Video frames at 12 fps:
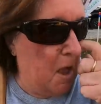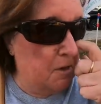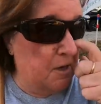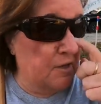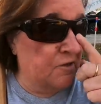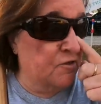
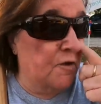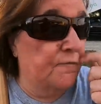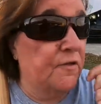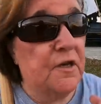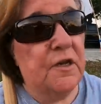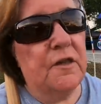And they
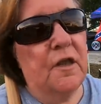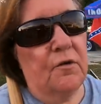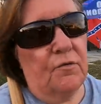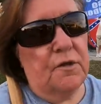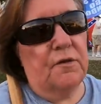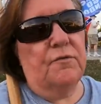shoved it in
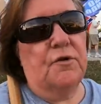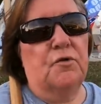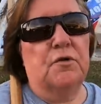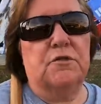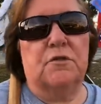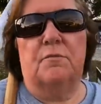there when they were
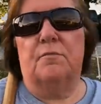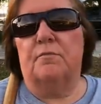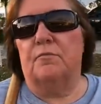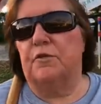doing some